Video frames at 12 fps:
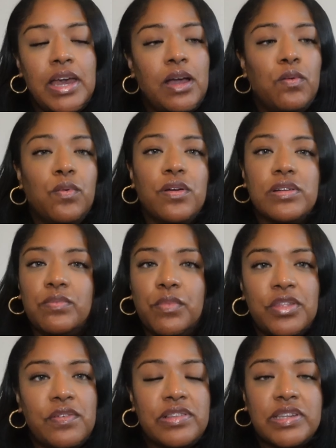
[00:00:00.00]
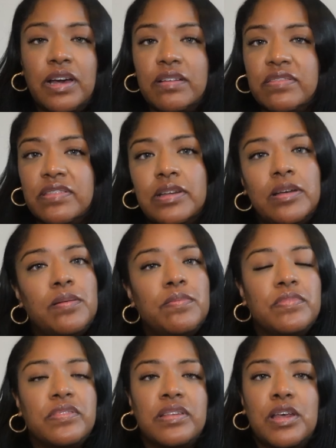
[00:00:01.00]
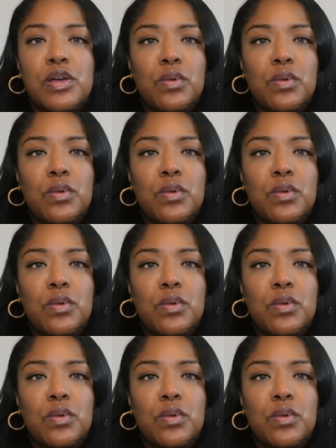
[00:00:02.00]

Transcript: whether it's customs,